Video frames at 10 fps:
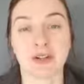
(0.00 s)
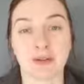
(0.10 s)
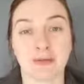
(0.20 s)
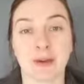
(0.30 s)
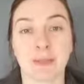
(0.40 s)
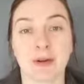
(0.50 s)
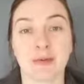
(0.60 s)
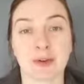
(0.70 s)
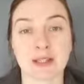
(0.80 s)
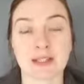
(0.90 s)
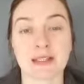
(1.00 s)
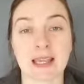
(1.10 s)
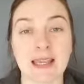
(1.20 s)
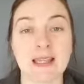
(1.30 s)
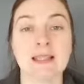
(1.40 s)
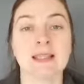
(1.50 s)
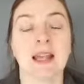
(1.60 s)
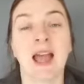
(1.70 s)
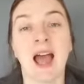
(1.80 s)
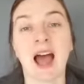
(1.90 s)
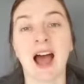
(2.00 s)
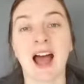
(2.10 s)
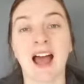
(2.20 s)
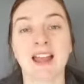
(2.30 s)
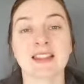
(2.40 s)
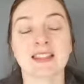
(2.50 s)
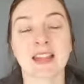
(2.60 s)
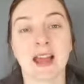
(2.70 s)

of Fabric First is, and